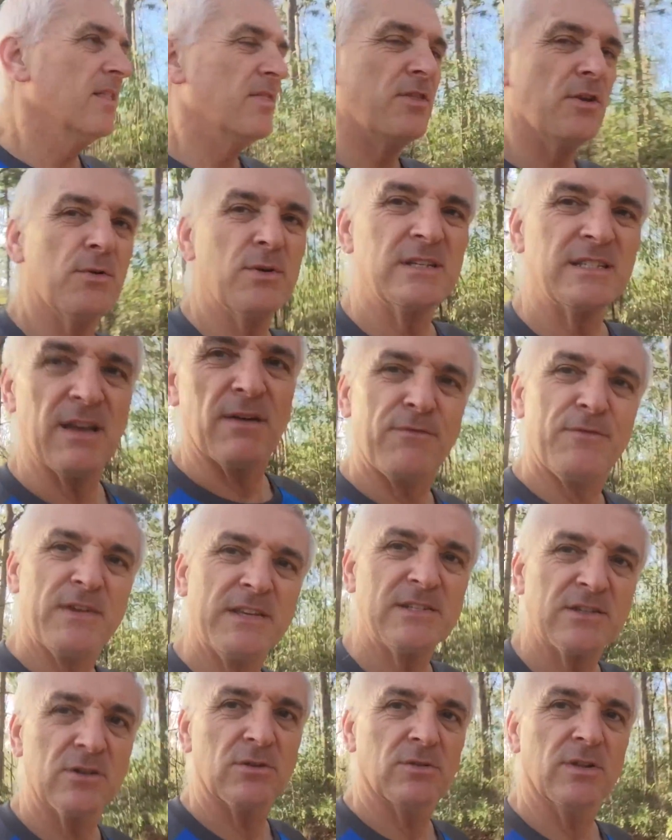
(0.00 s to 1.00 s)
there is a
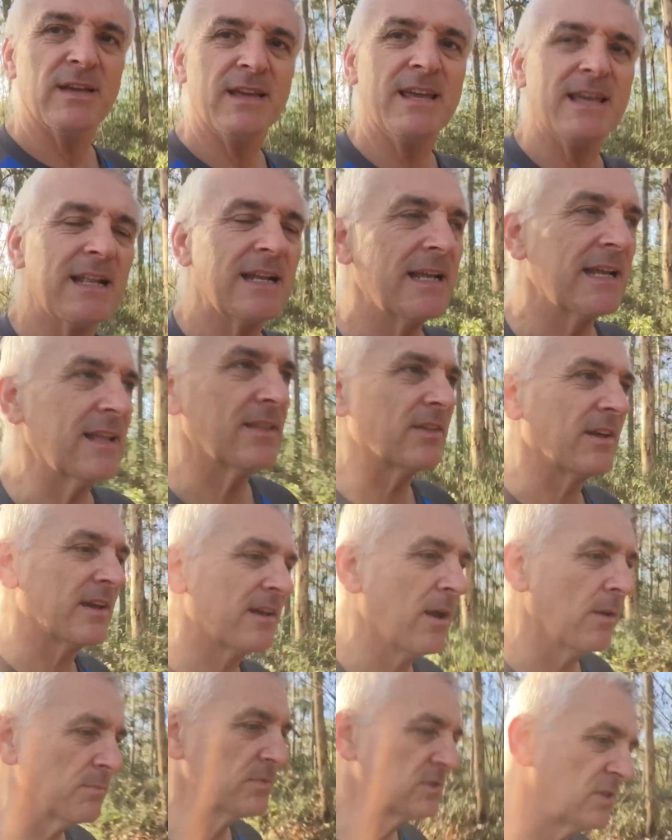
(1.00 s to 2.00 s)
physical healing that
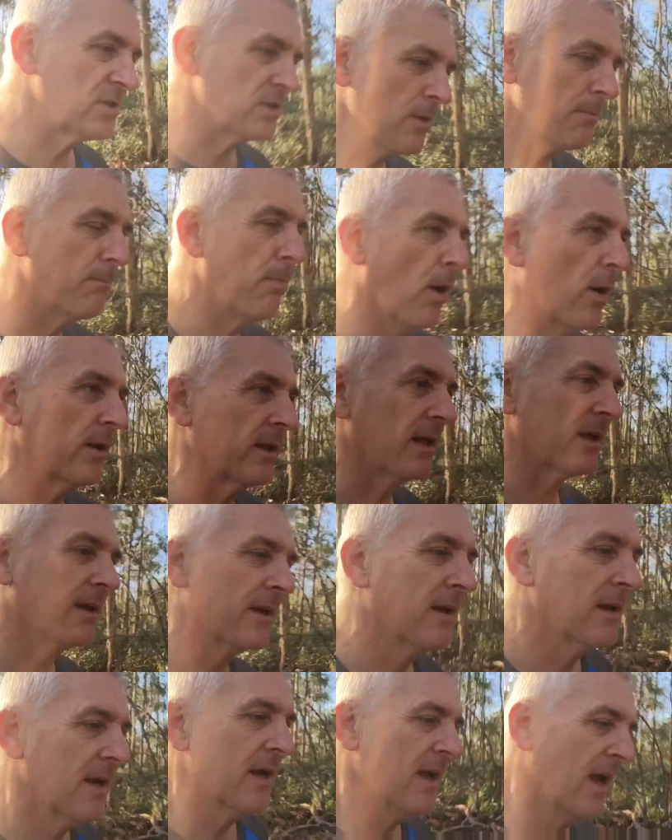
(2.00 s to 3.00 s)
comes to your body.
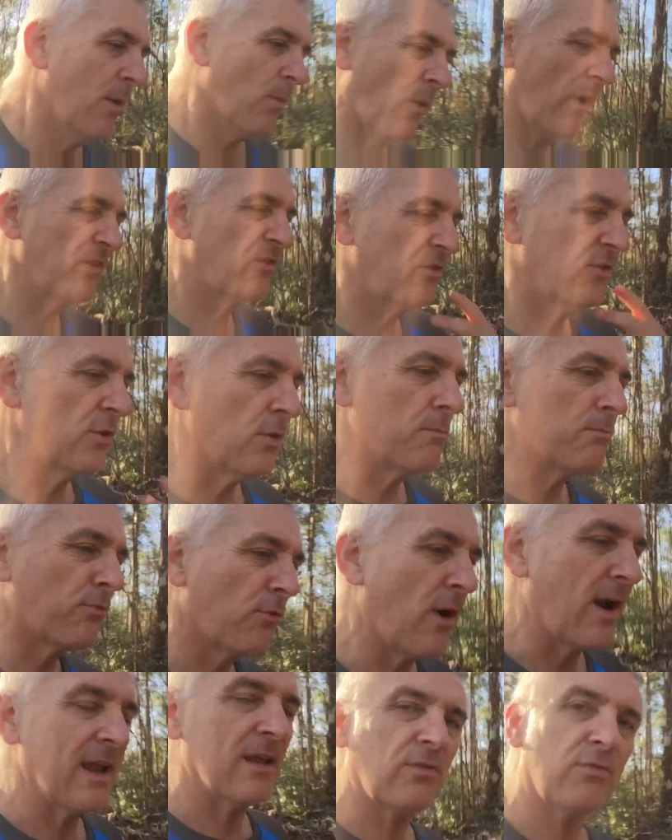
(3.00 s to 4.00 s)
Once you
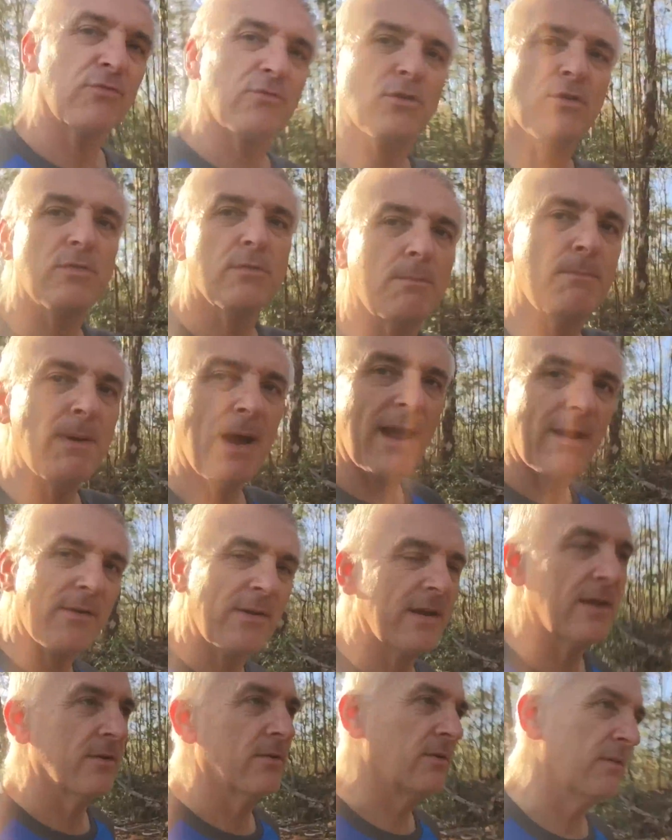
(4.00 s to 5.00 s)
break through the
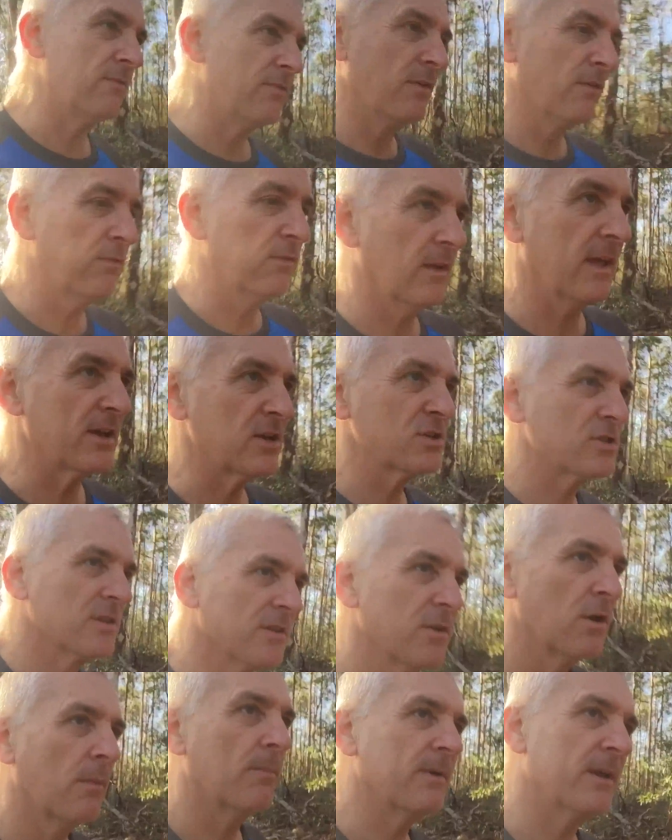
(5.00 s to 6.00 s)
barrier of the flesh
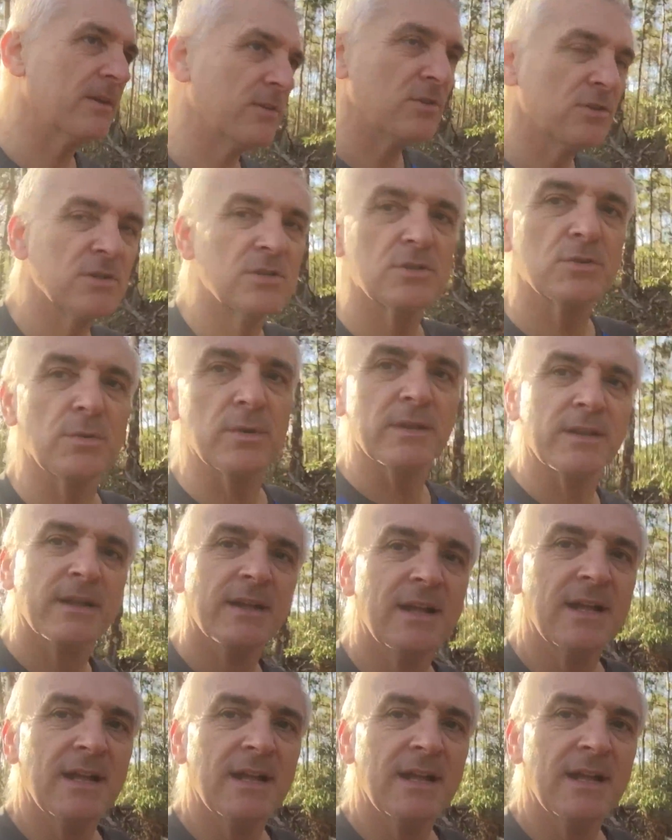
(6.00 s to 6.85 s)
and not being used to it,